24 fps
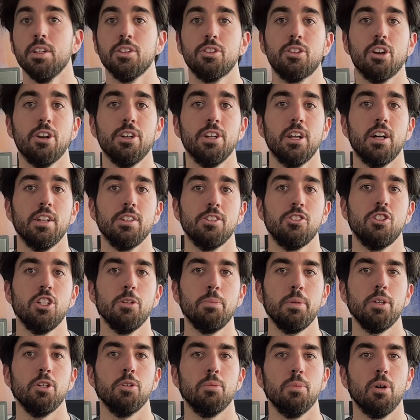turn on
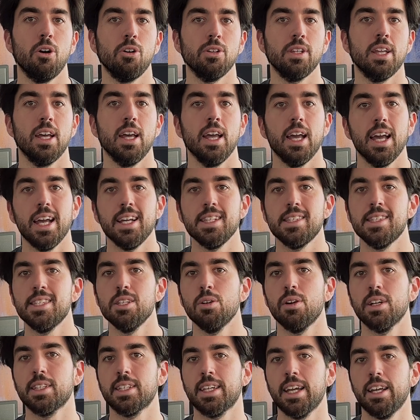GPU mode, and see
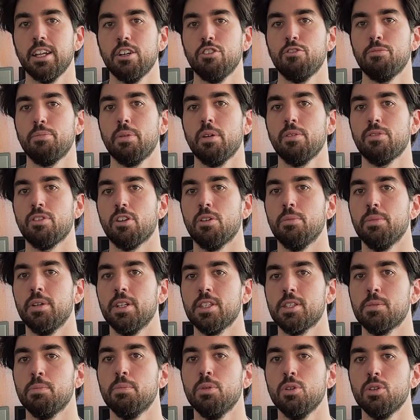what kind of
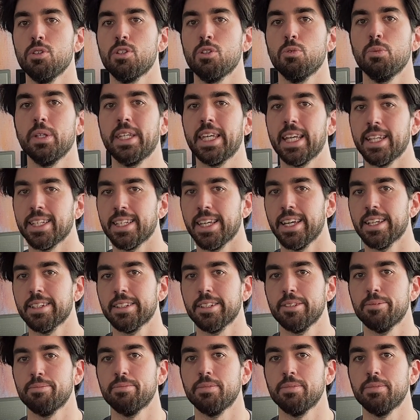performance boost we can get.